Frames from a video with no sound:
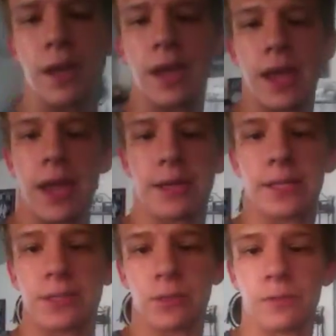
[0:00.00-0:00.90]
and
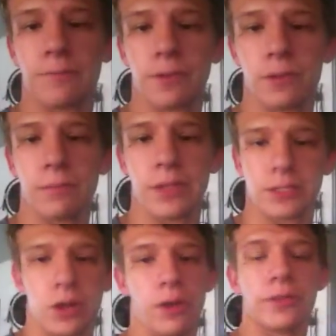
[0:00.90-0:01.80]
his own film
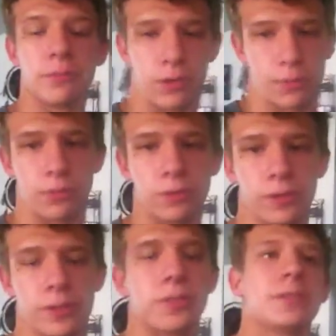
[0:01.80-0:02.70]
is called The Marble
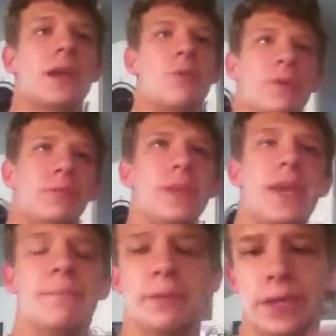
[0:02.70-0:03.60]
Hornets. Now, weird
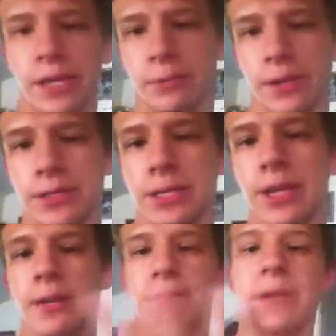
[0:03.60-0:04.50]
name, but anyways,
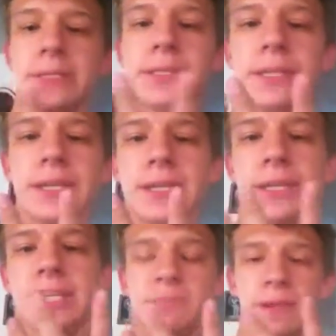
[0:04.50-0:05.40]
basically,
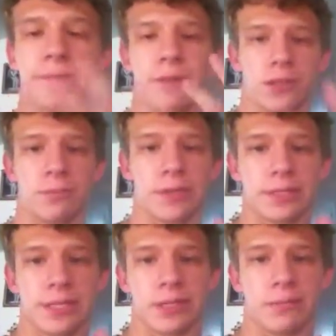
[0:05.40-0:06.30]
he's being followed by the
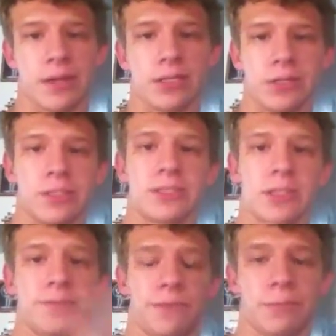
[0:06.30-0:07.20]
Slender Man, so he
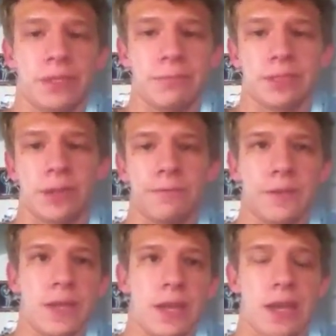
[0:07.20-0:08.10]
starts filming himself,
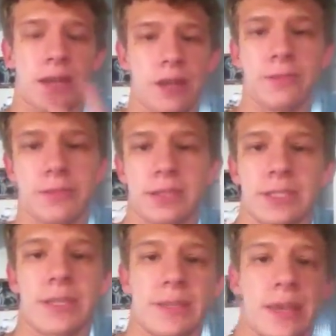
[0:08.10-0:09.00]
and other things
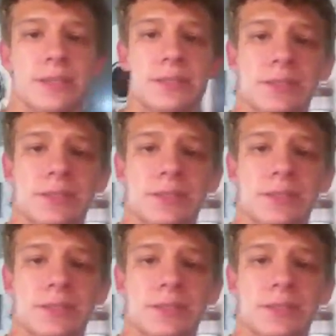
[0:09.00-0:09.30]
like that.